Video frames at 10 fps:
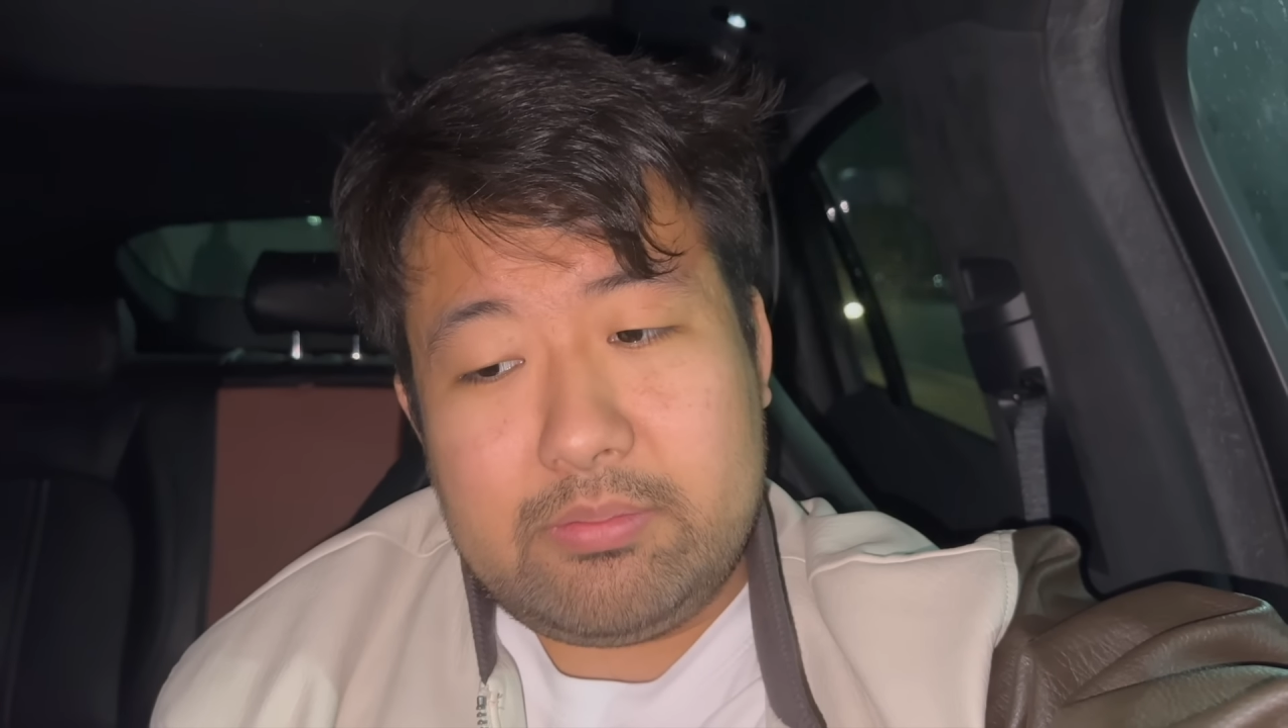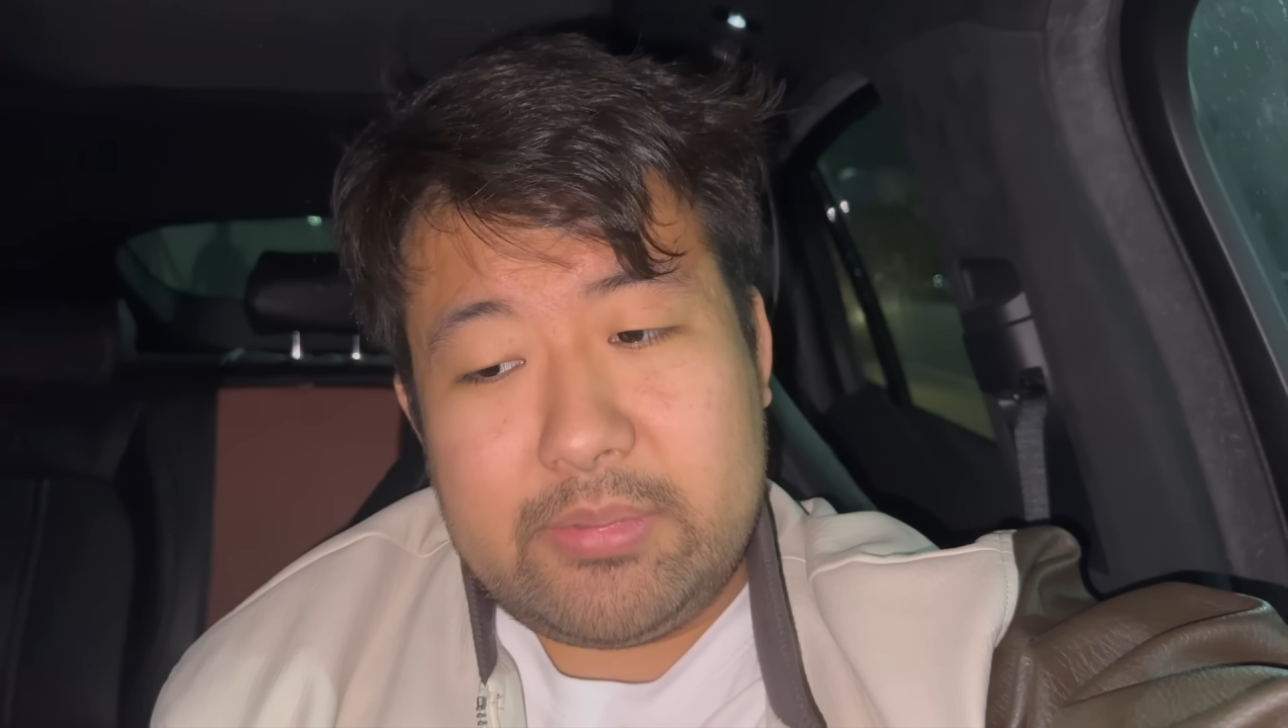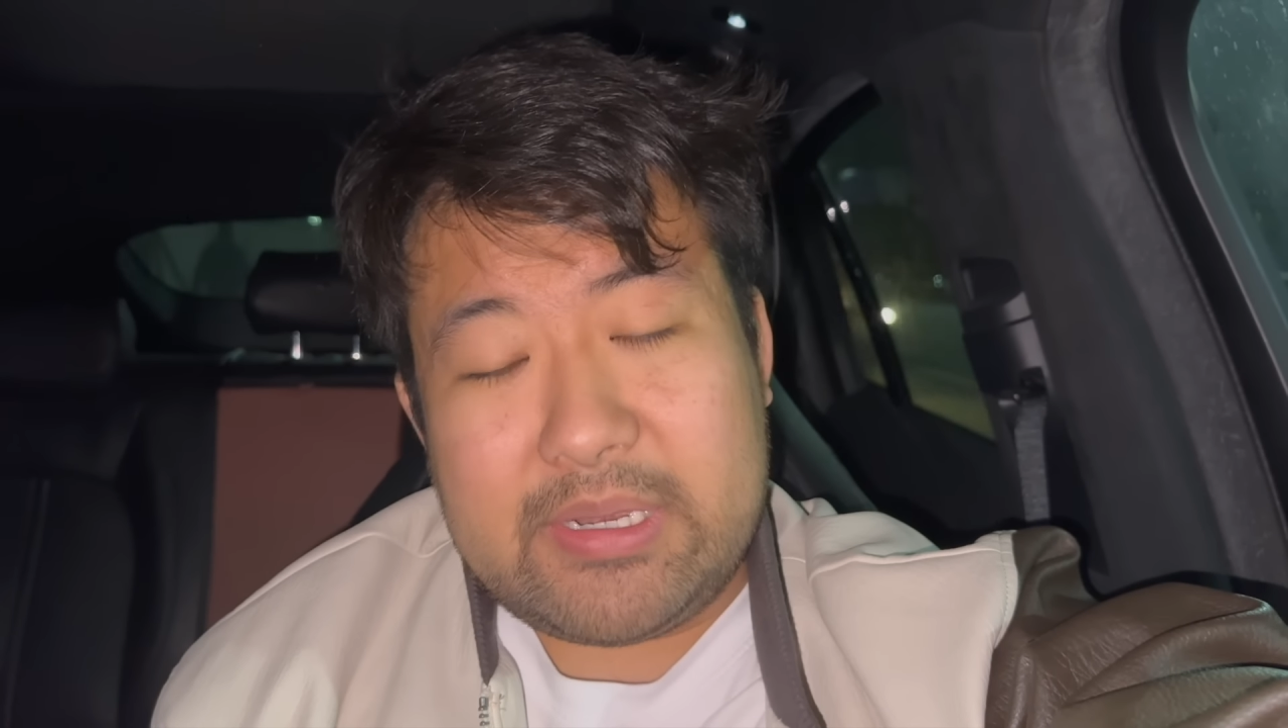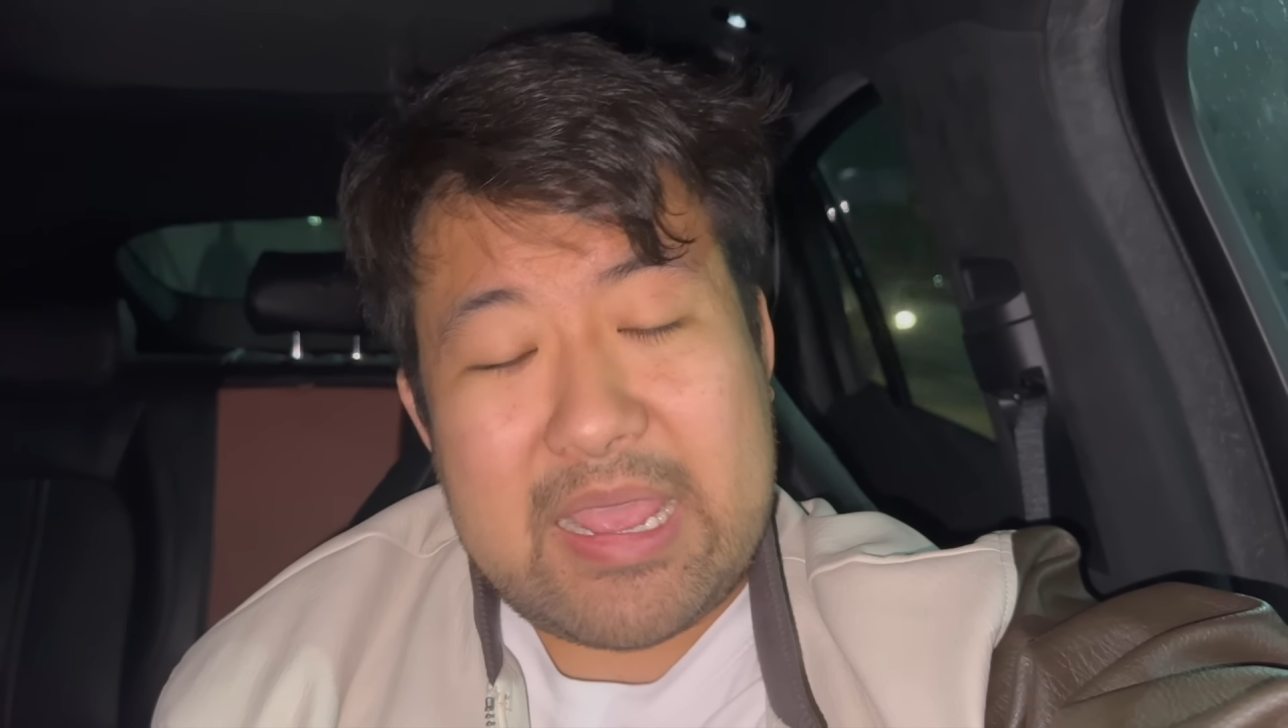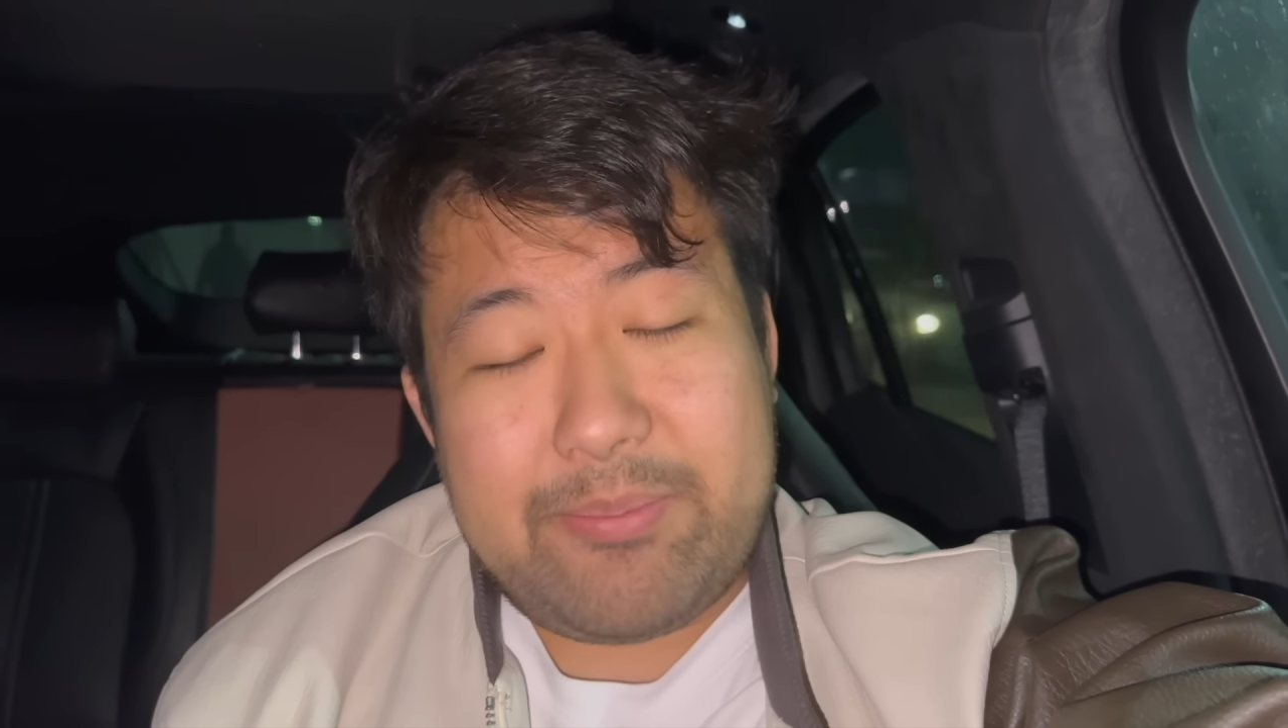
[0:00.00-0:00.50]

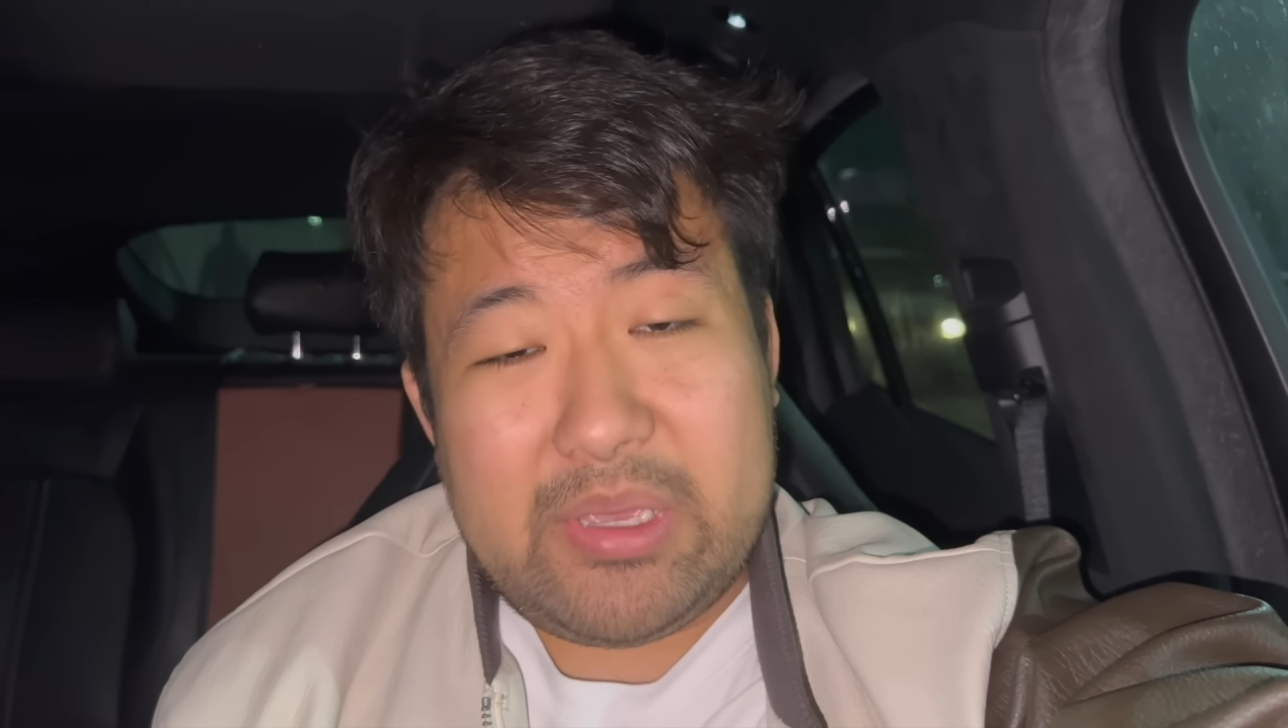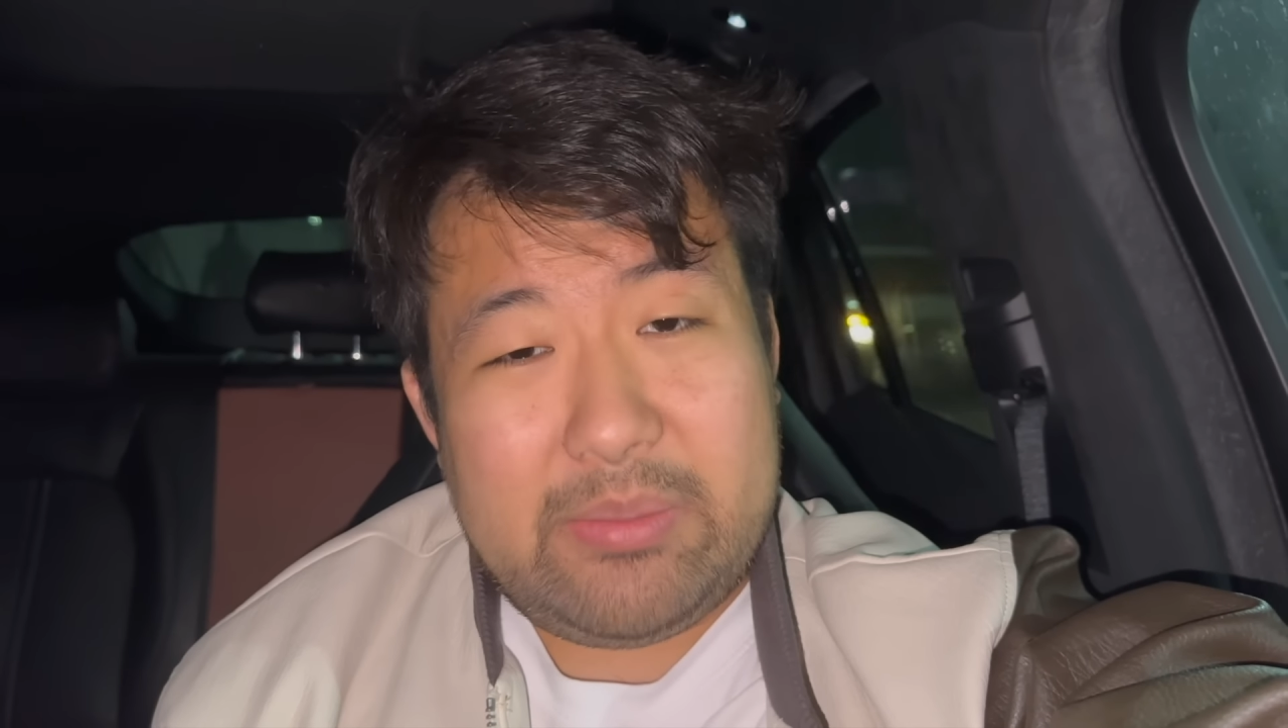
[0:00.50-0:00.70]
they're not being